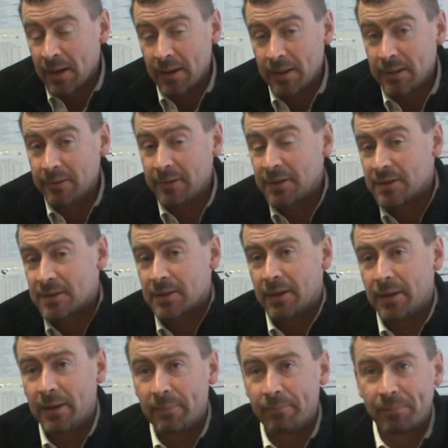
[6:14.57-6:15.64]
Yeah, it is.
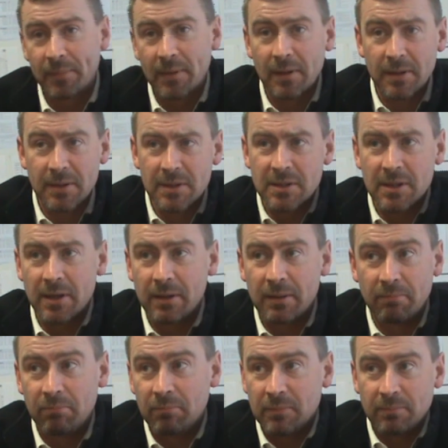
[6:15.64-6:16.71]
It's
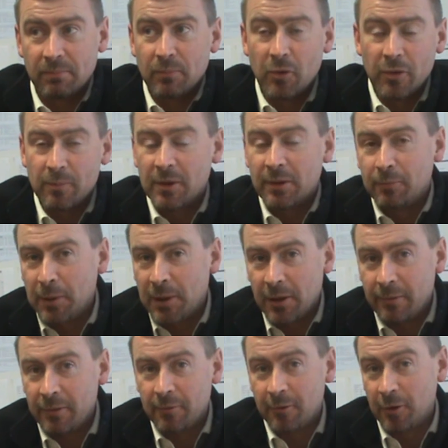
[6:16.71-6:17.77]
more than one window
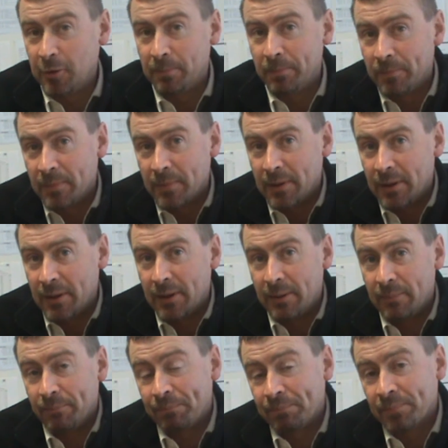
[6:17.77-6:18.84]
in a room,
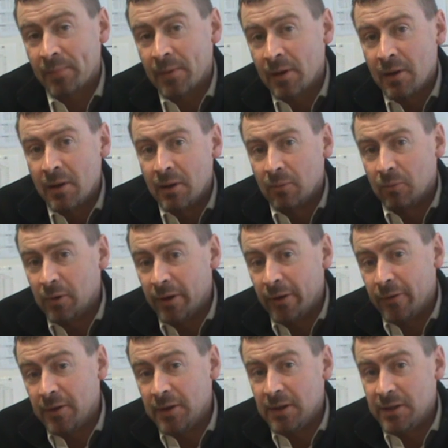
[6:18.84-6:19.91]
where
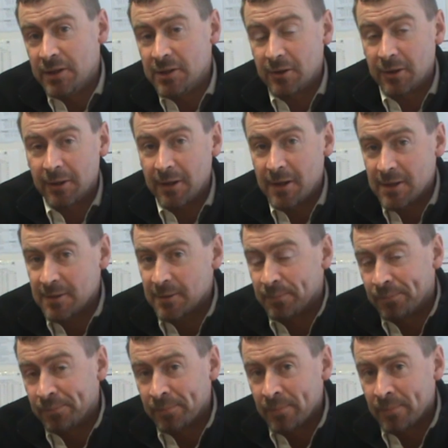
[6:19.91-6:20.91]
the design allows it.